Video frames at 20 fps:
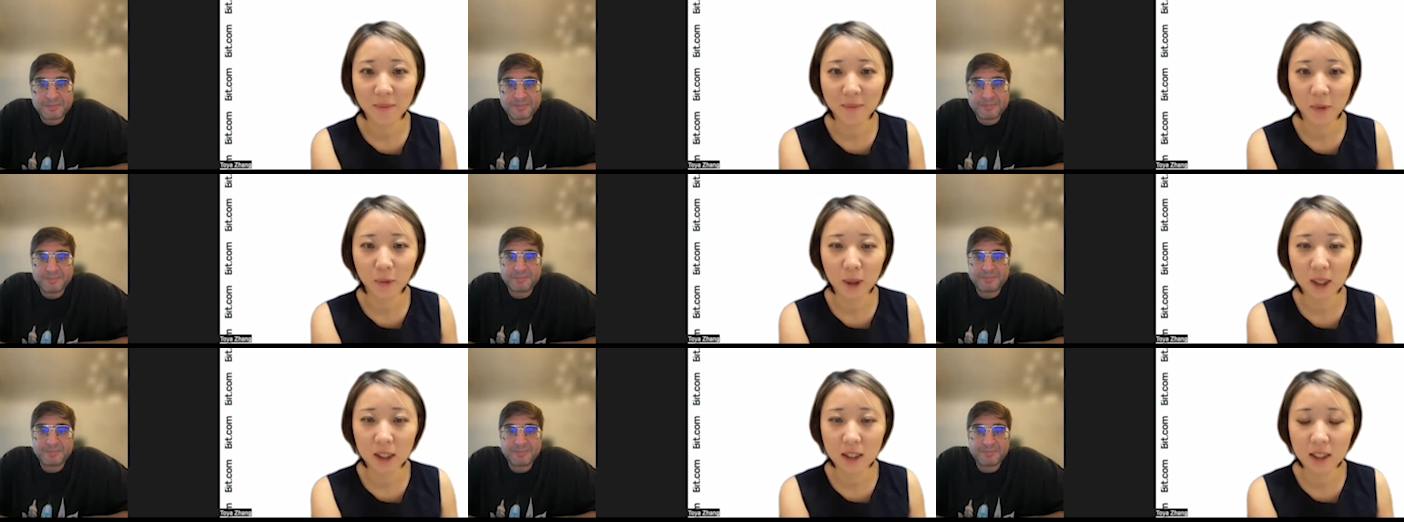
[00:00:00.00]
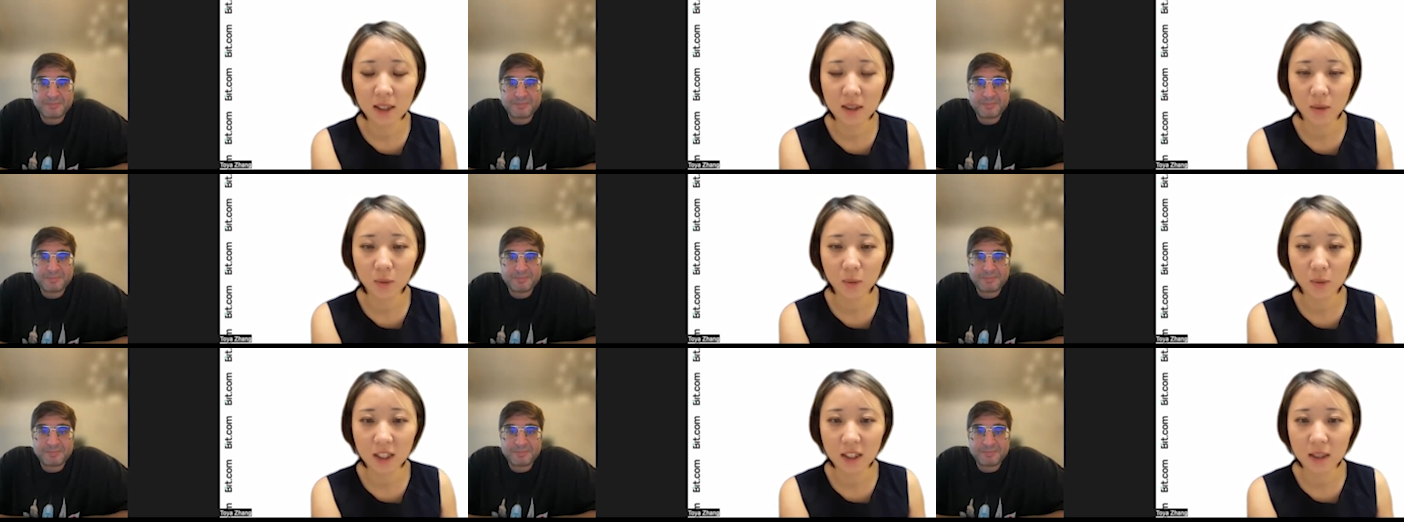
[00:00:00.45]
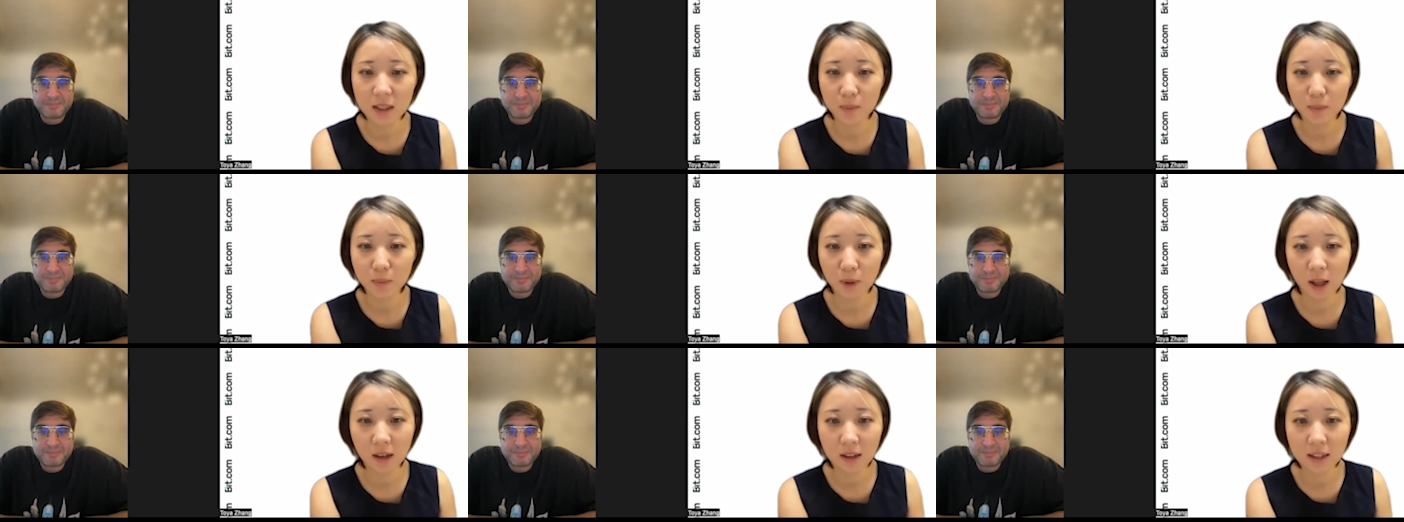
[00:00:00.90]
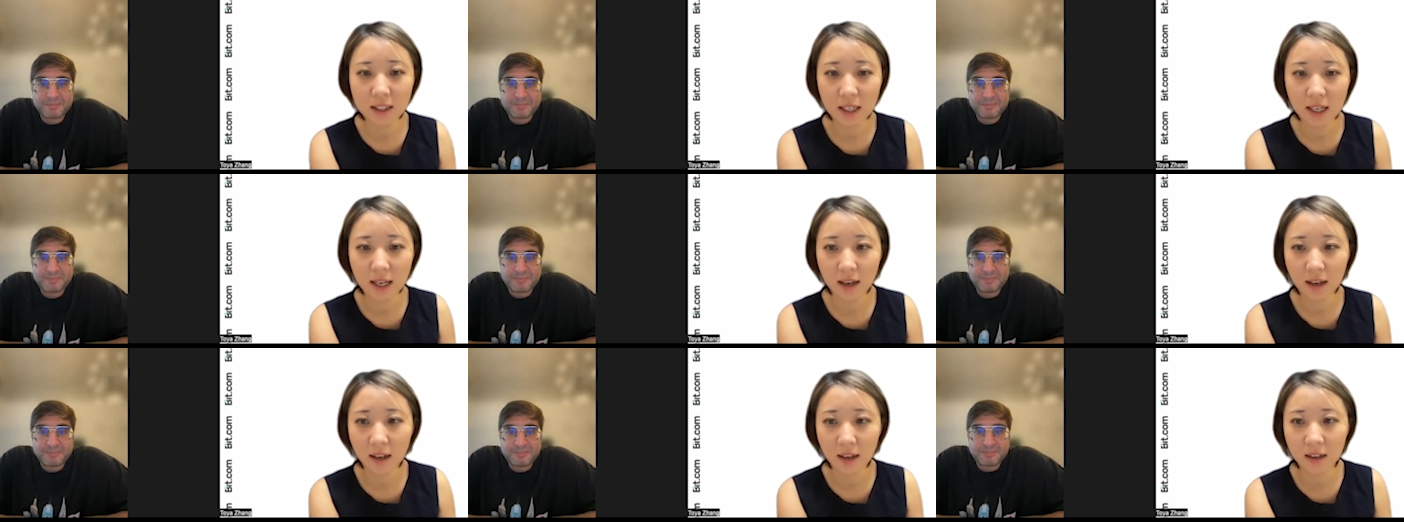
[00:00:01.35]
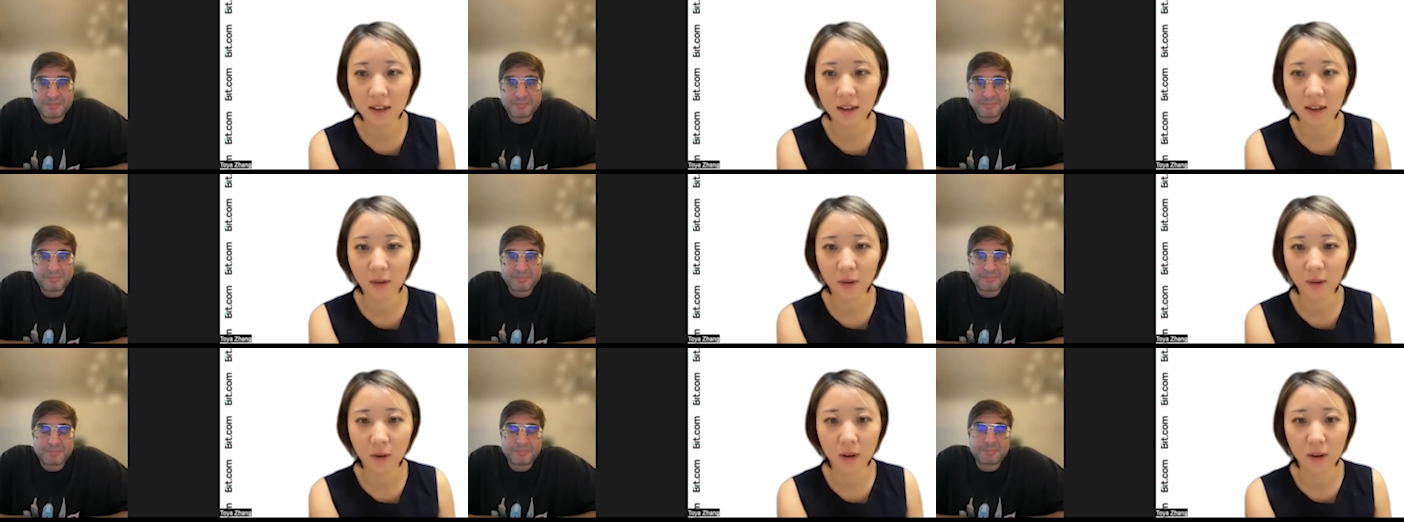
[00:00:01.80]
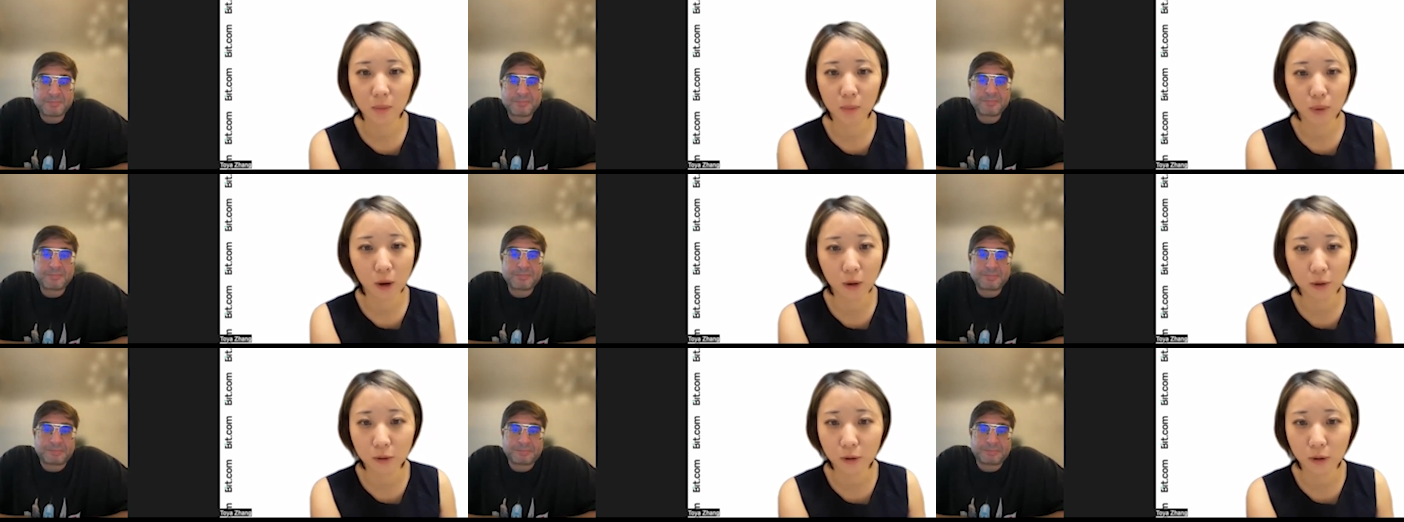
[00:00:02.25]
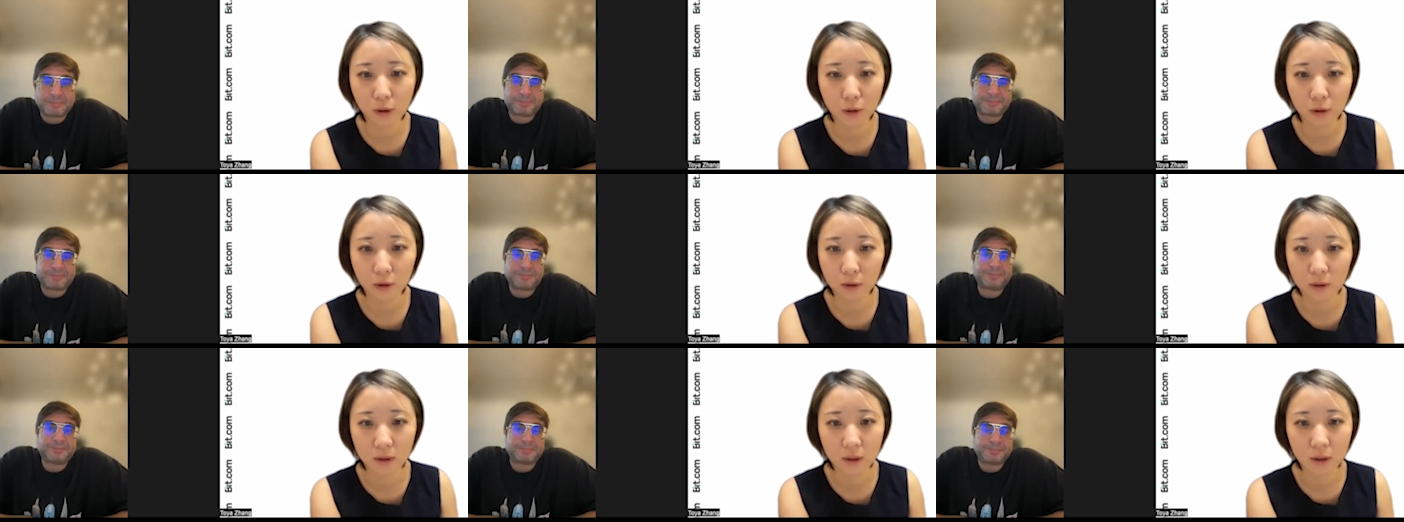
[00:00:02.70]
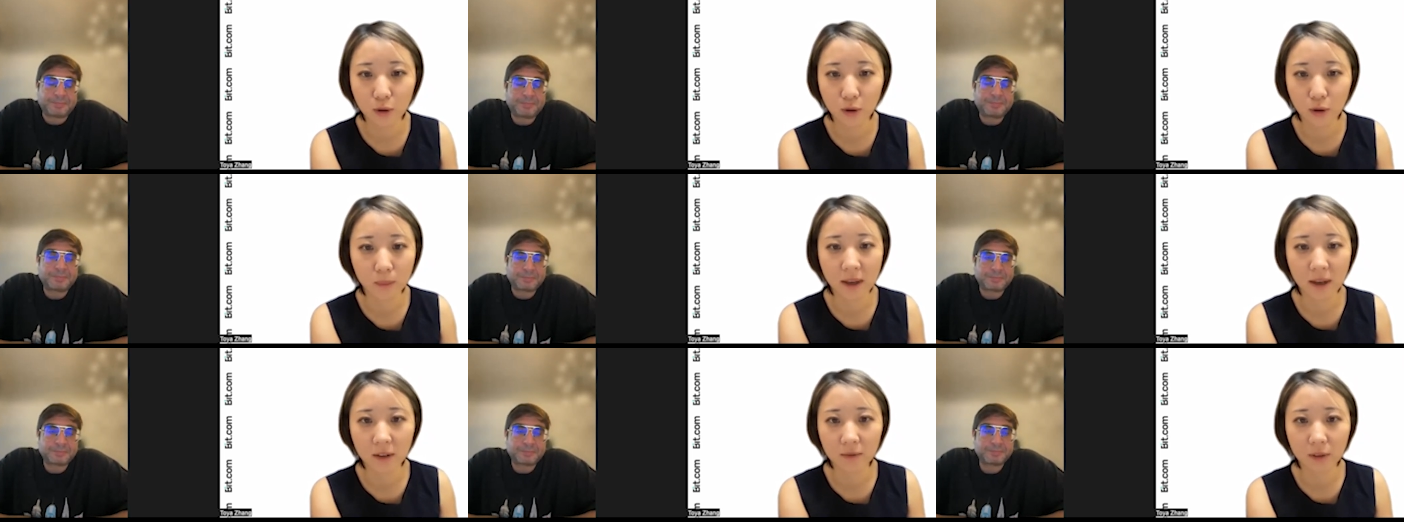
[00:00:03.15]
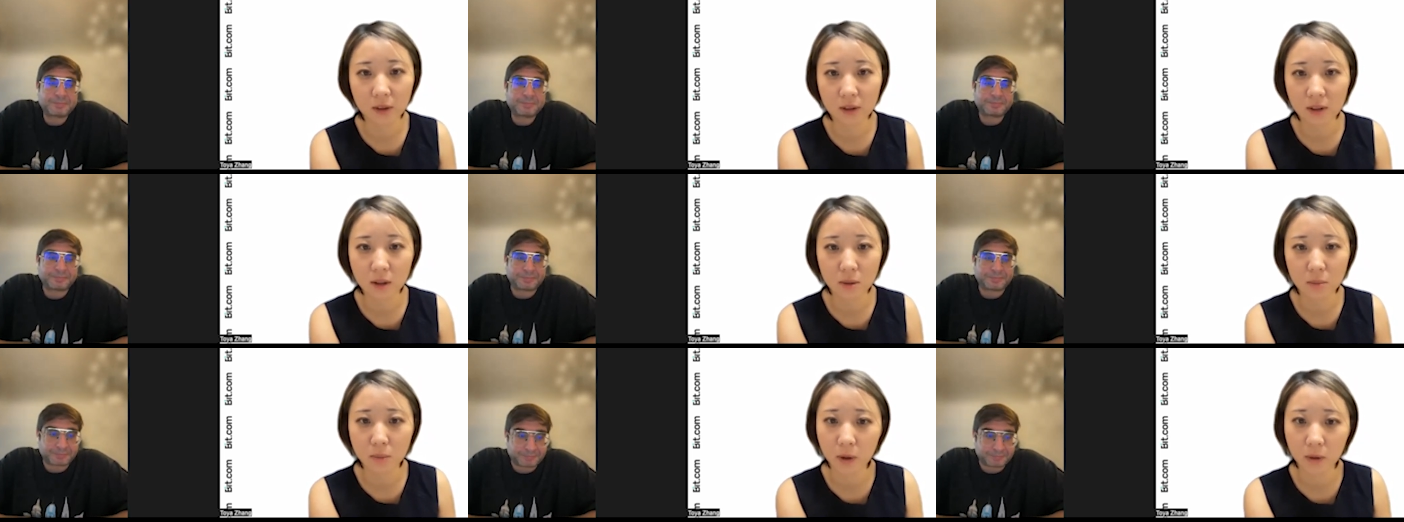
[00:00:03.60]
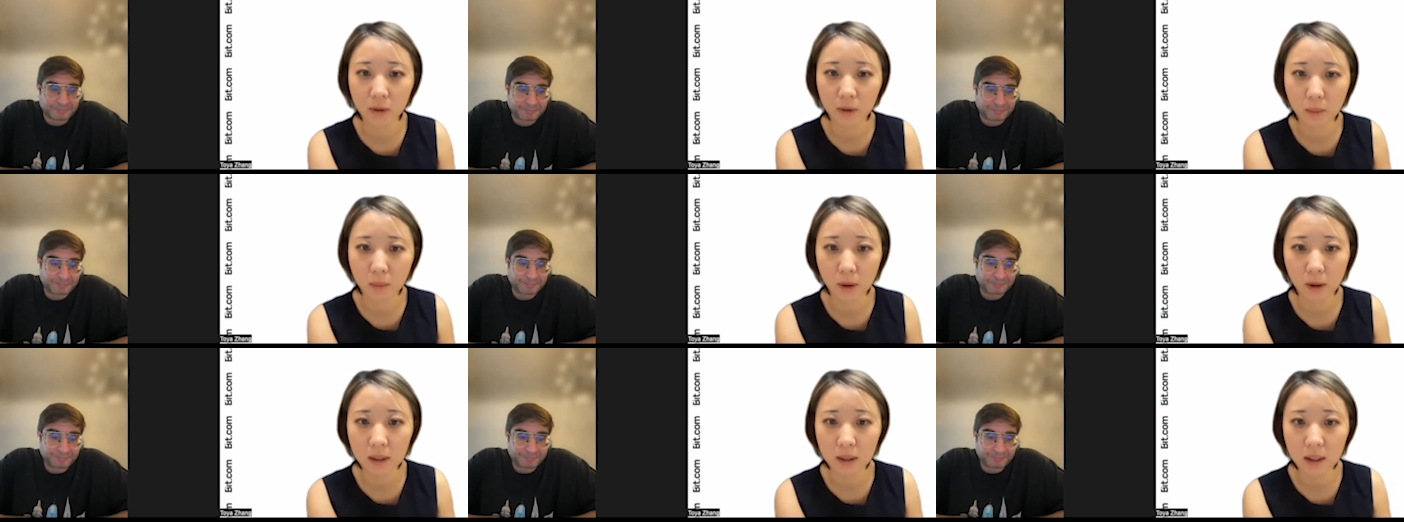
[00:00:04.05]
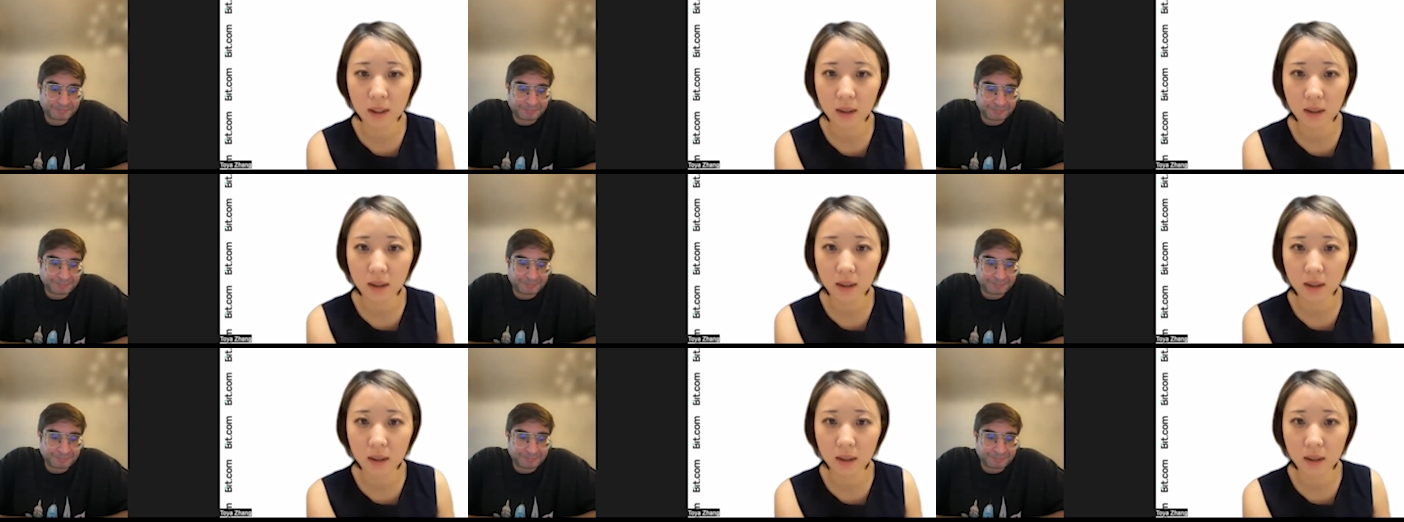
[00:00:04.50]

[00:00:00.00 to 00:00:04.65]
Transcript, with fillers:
Speaker 1: Which blockchain or protocol your metaverse is built upon?